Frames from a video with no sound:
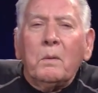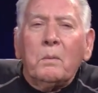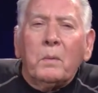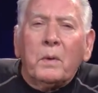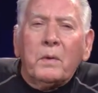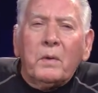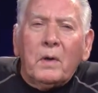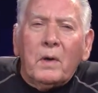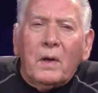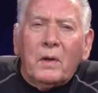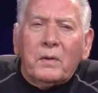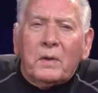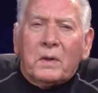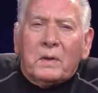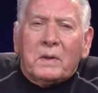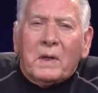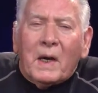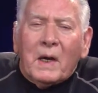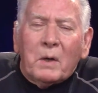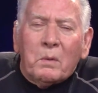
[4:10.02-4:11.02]
With all the
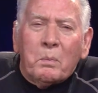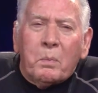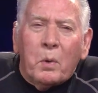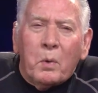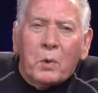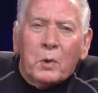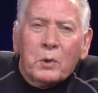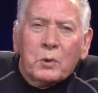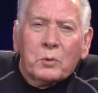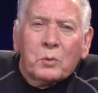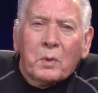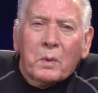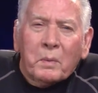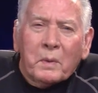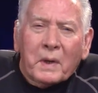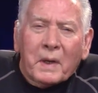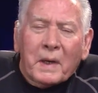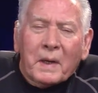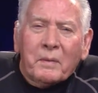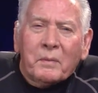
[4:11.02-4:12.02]
downpours we've
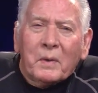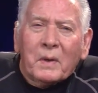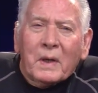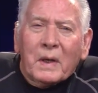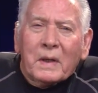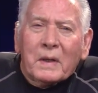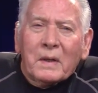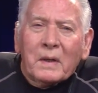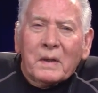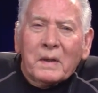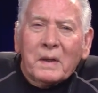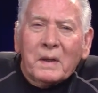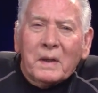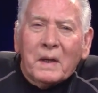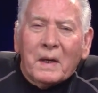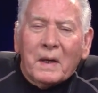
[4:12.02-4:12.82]
been having lately,